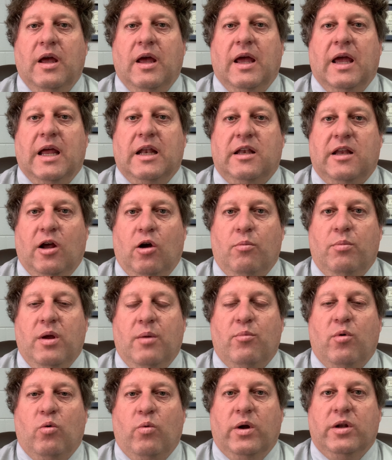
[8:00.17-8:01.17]
and tell
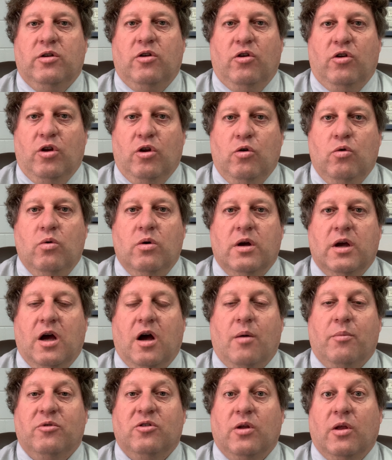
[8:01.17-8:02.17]
people what to do.
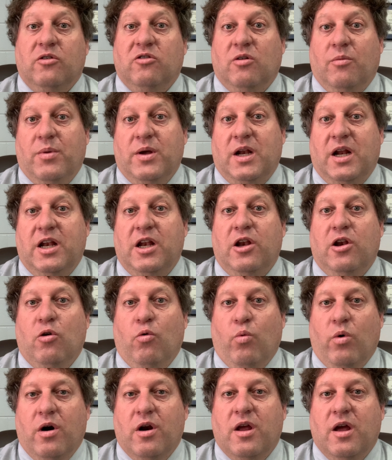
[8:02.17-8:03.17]
So it's something I need to
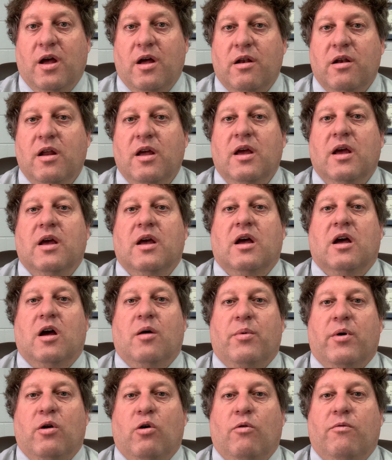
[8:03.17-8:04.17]
work on.
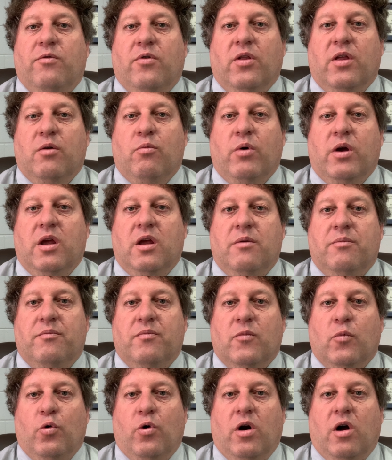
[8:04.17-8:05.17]
But hopefully
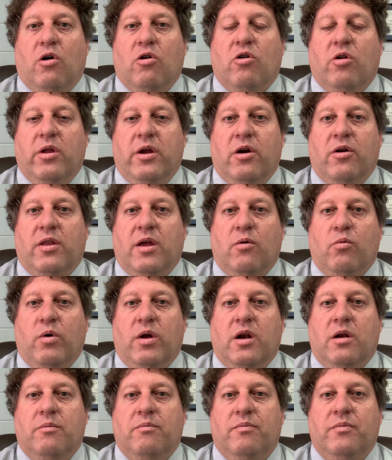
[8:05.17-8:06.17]
we're all clear that
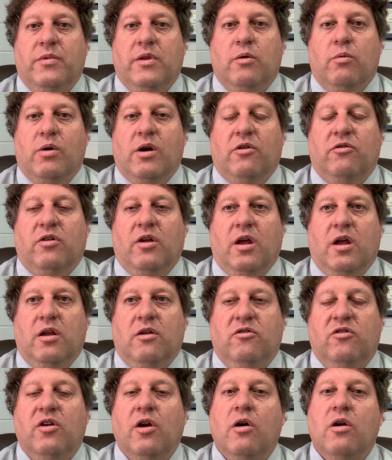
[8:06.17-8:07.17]
when it's a
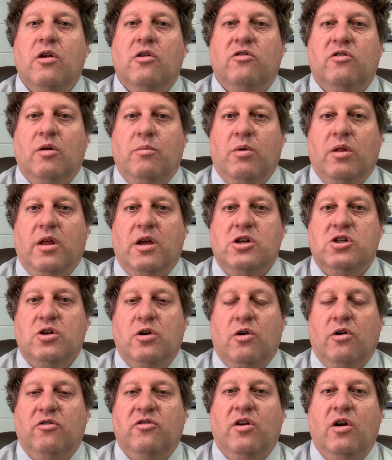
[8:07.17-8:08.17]
serious simulation
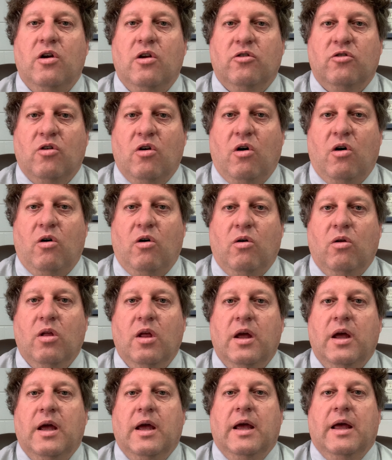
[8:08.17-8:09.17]
or a serious call,
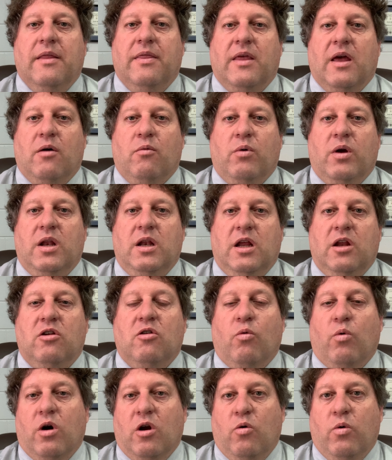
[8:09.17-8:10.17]
that we need to
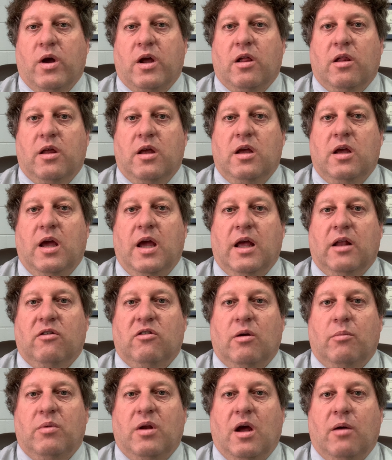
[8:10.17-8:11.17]
work quickly, and
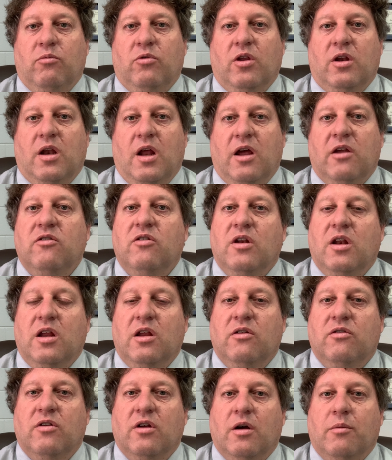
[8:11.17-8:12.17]
sometimes the
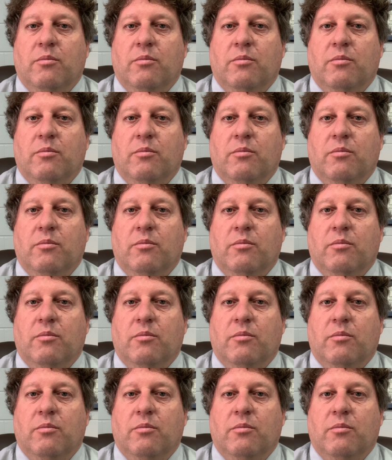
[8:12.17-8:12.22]
niceties